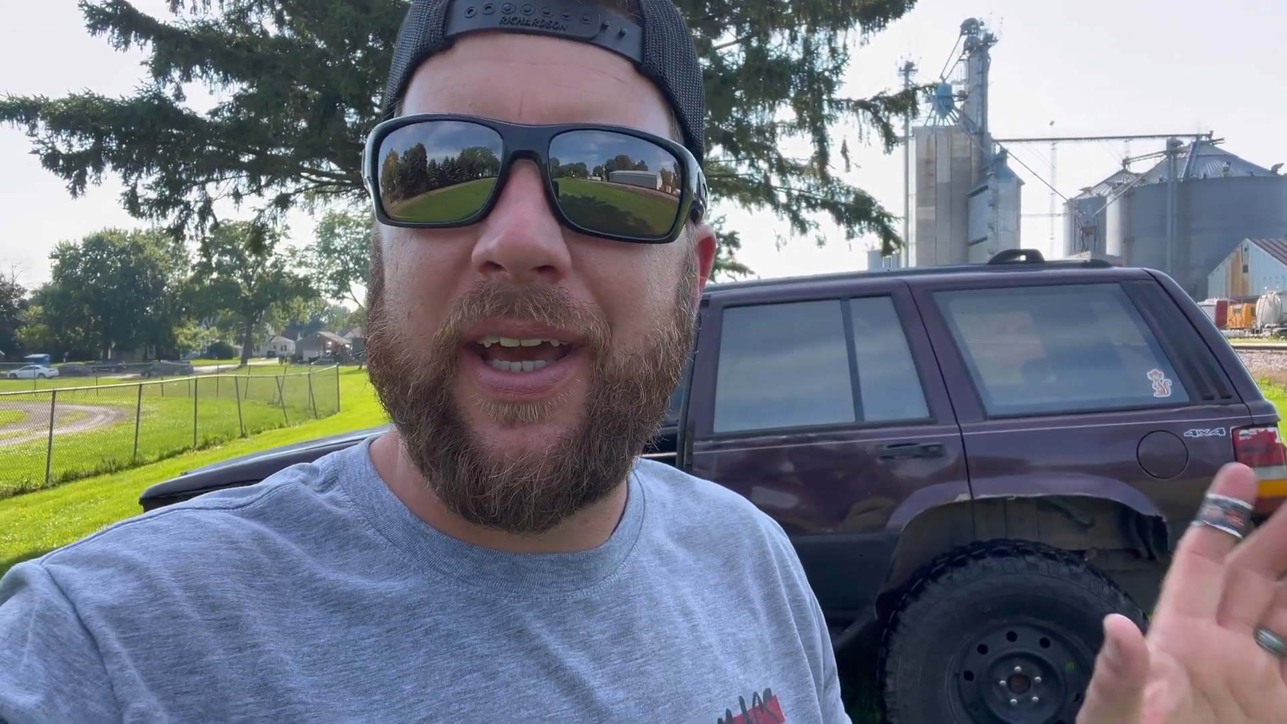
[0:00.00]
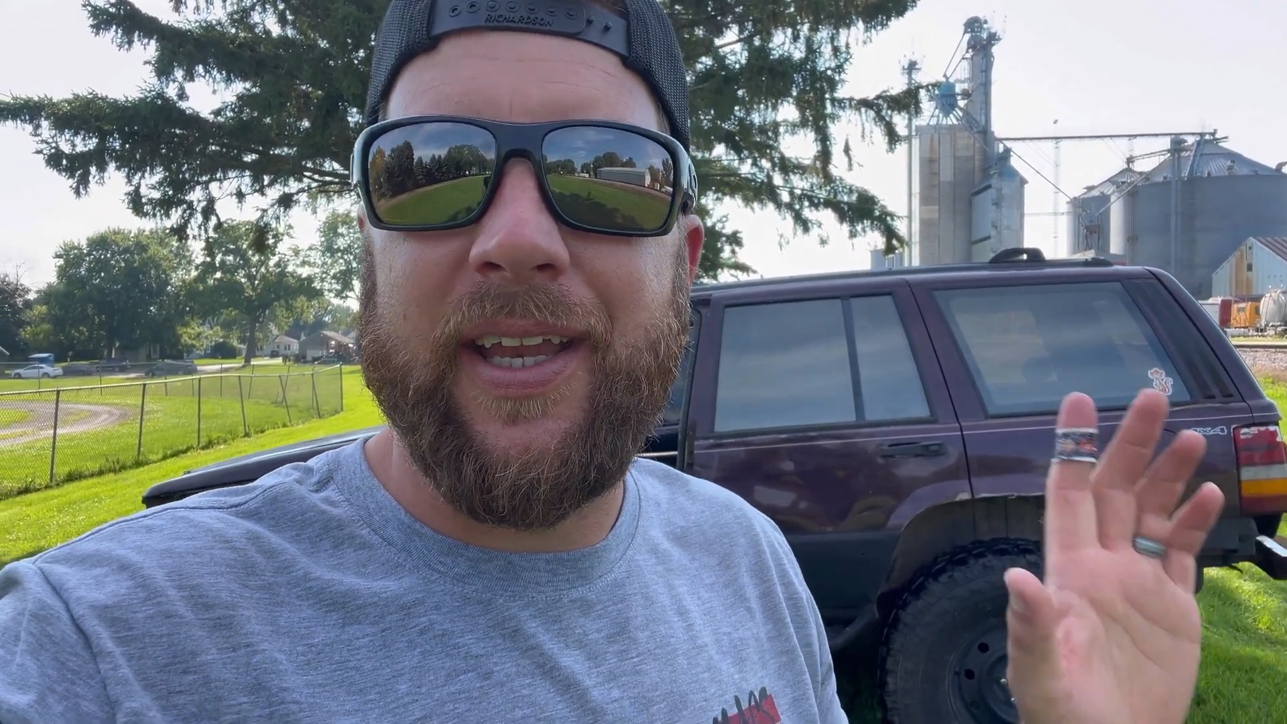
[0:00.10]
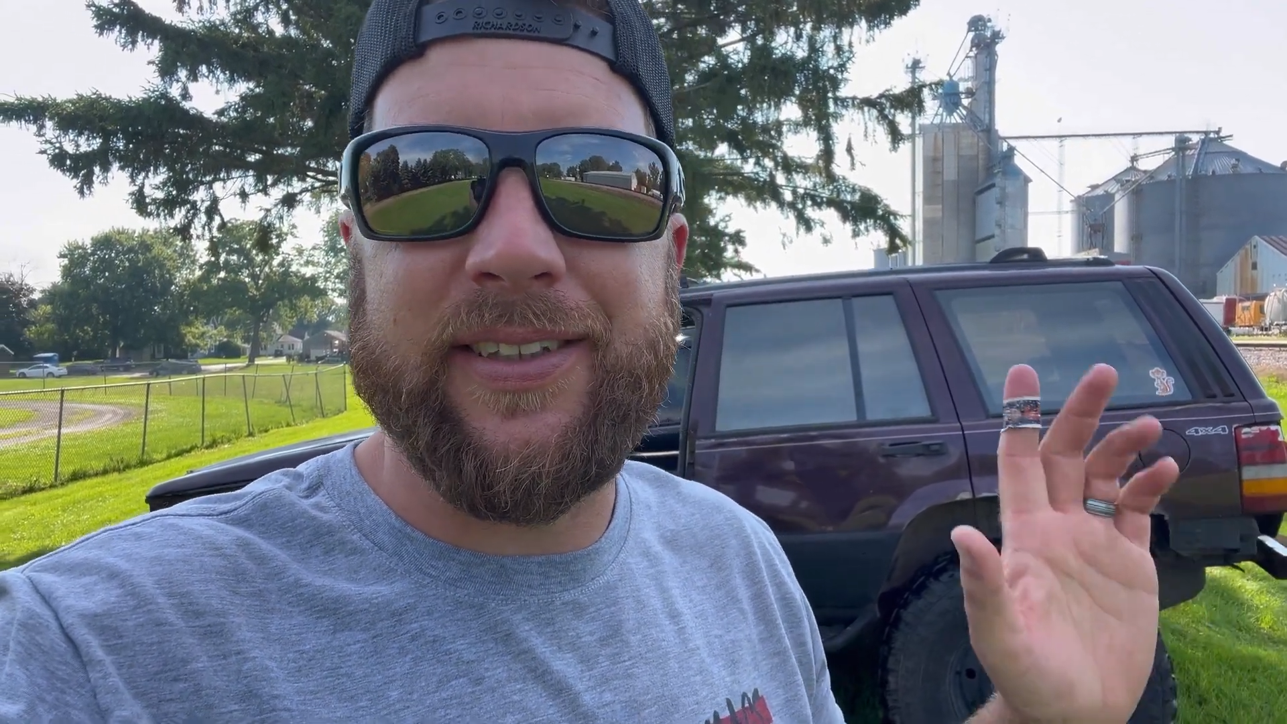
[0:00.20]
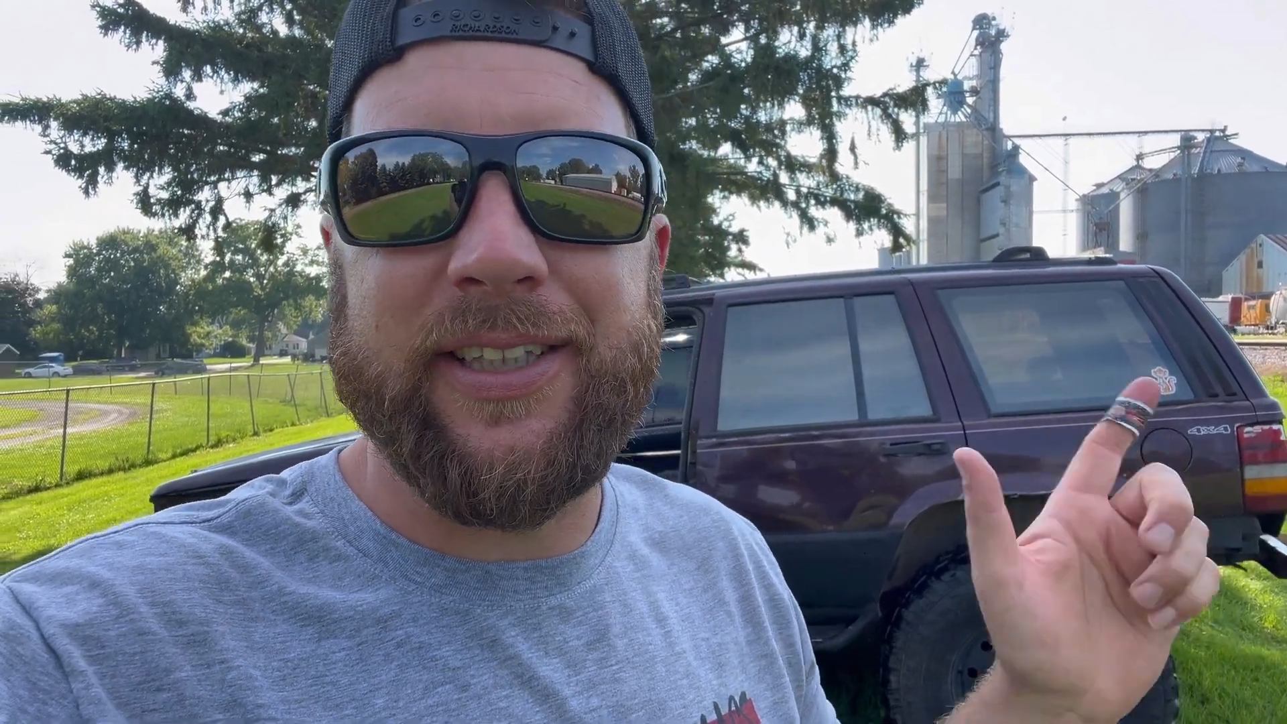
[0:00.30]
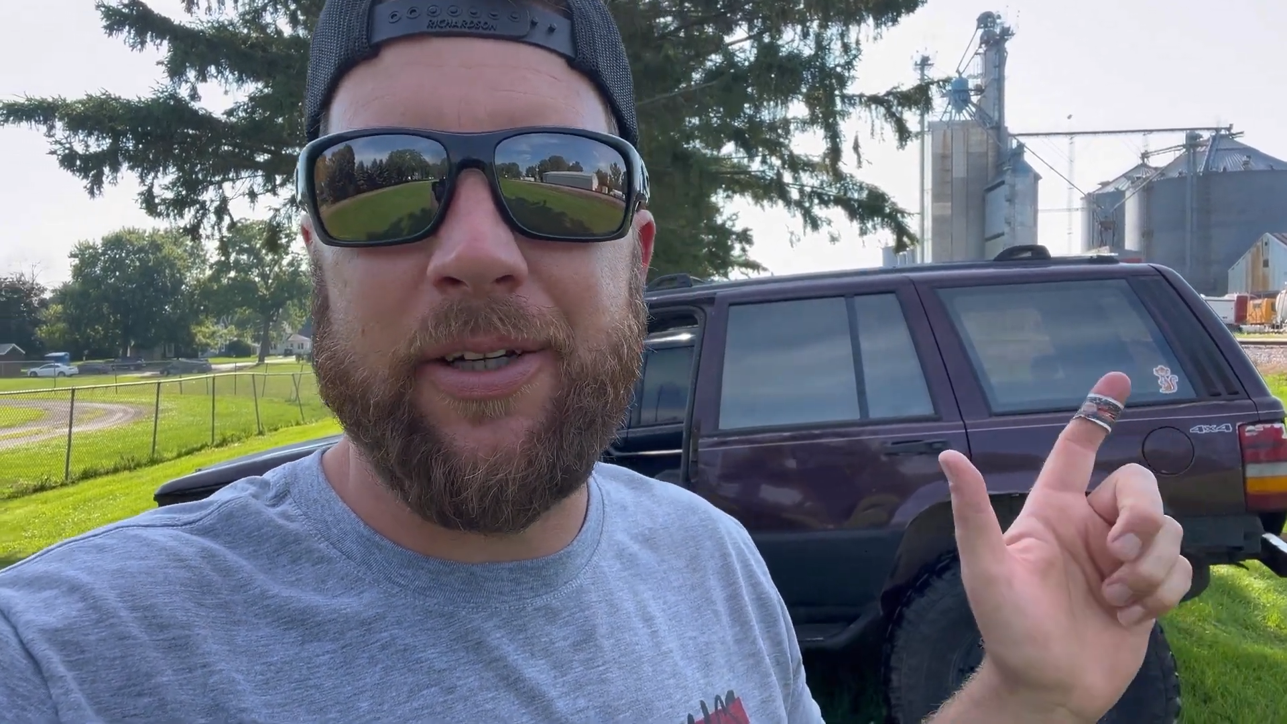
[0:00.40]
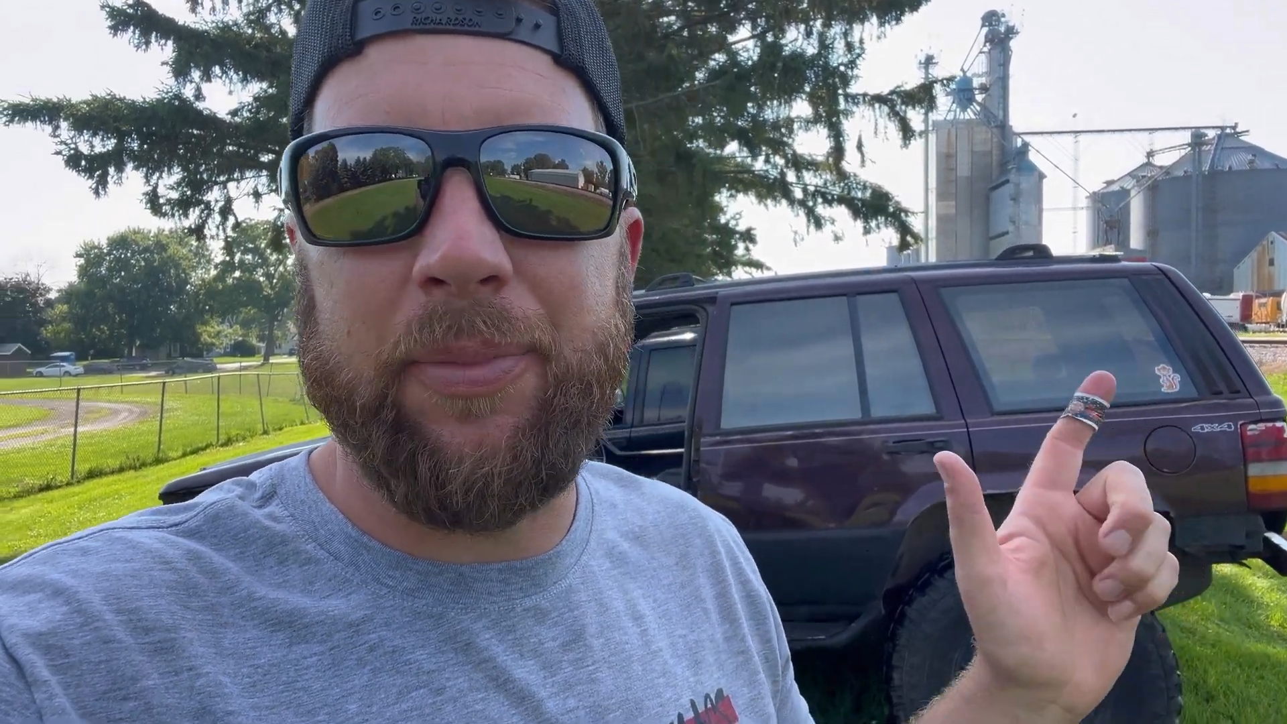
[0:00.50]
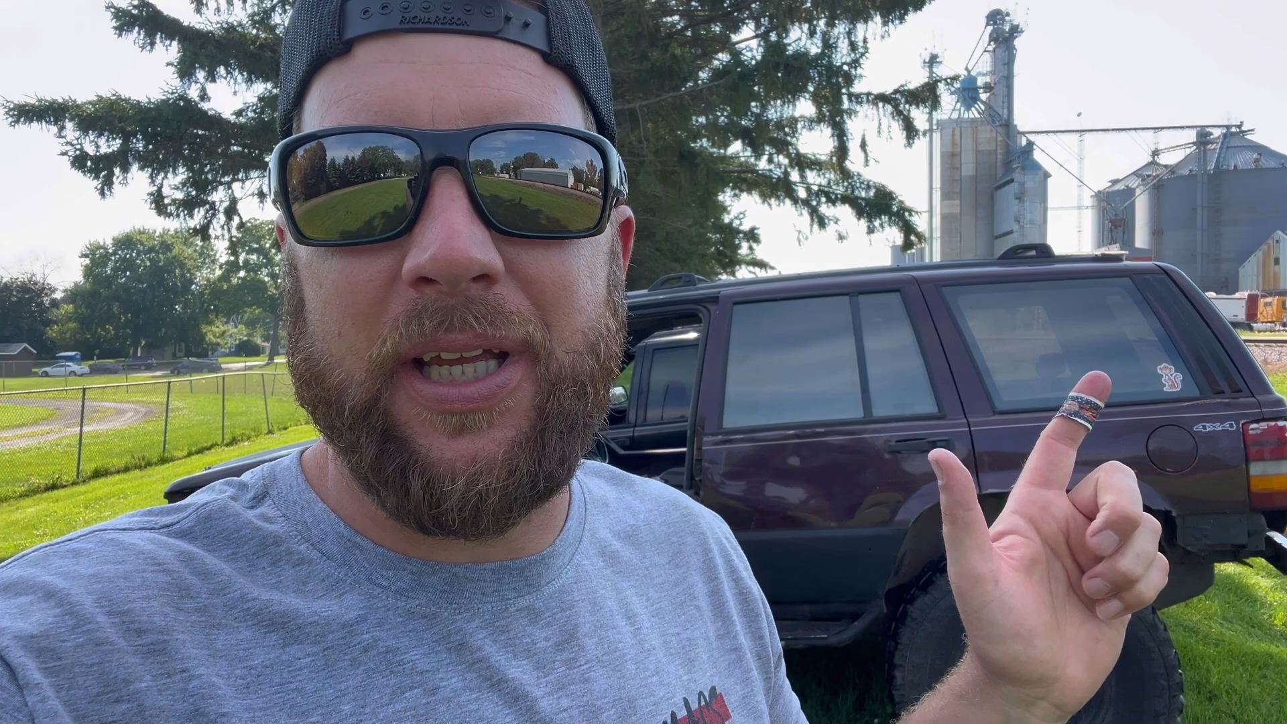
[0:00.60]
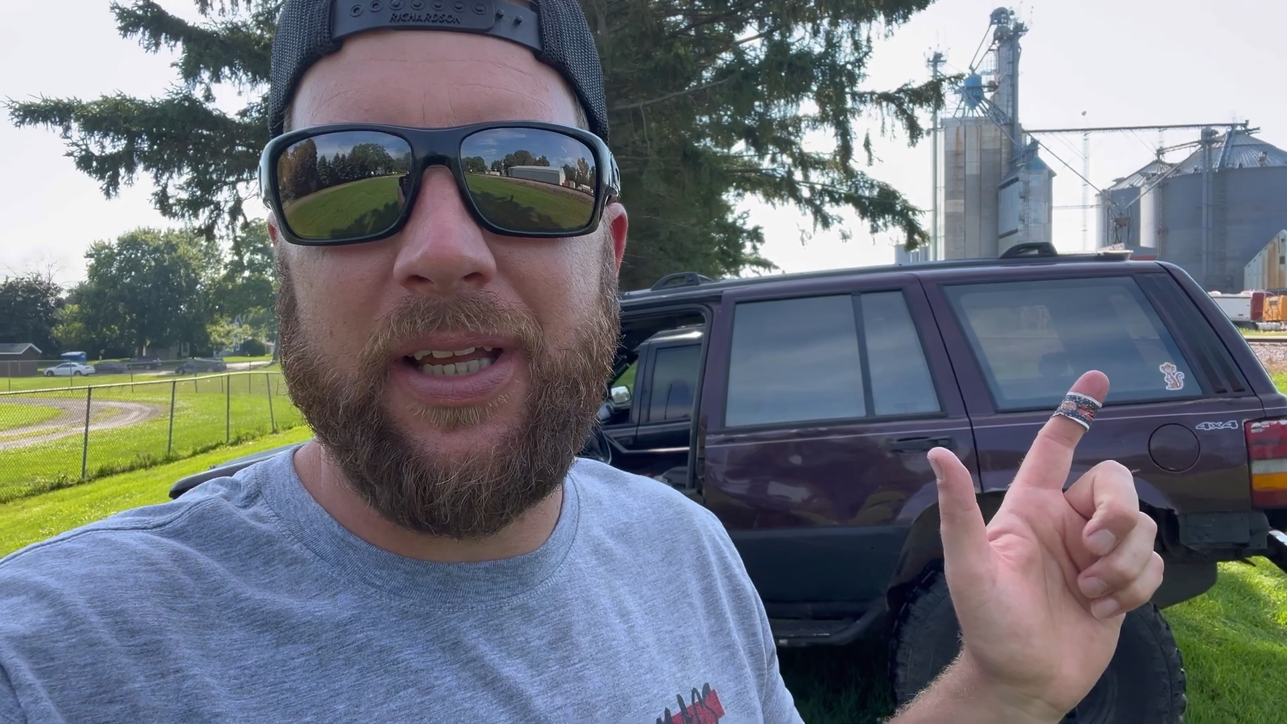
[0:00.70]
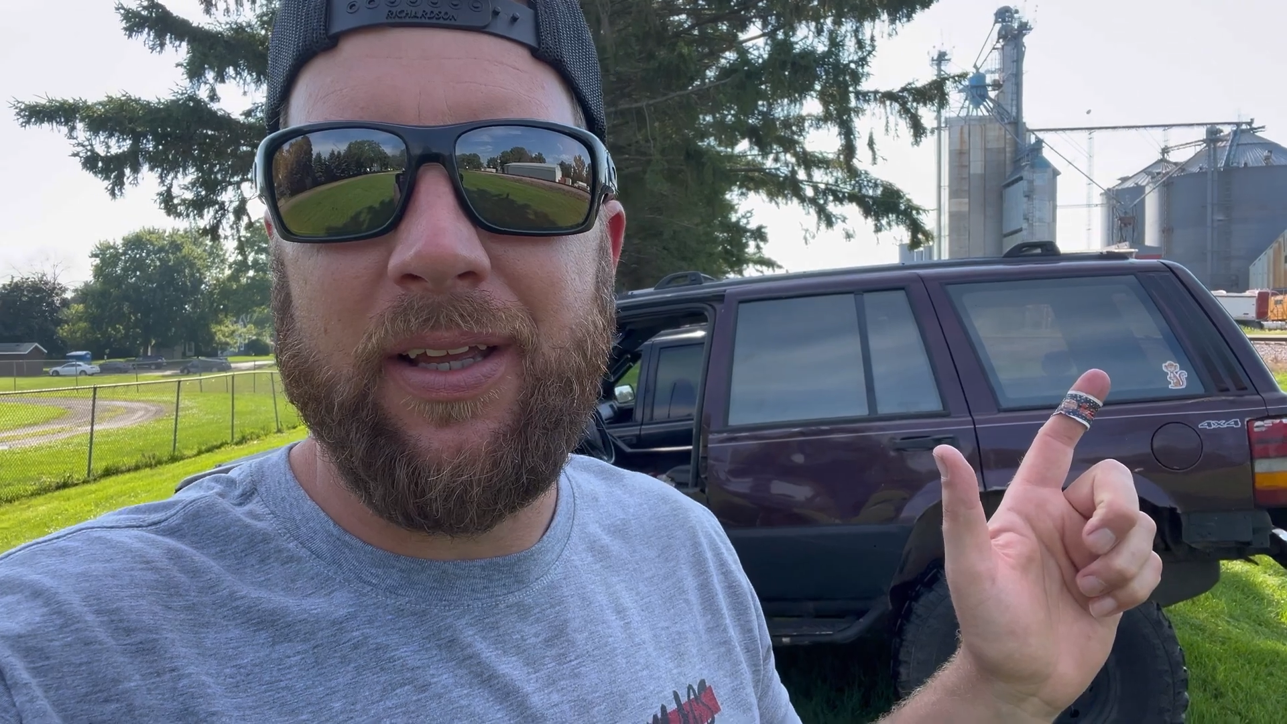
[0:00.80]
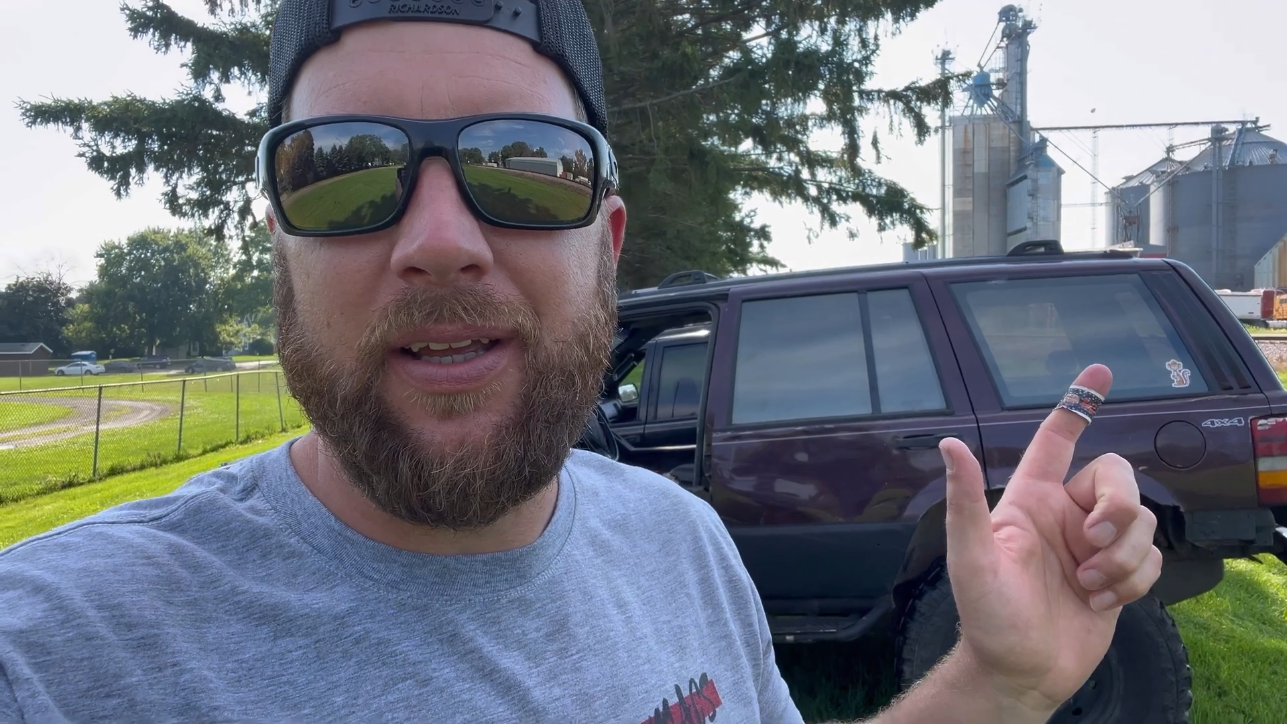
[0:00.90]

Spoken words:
and it's gonna be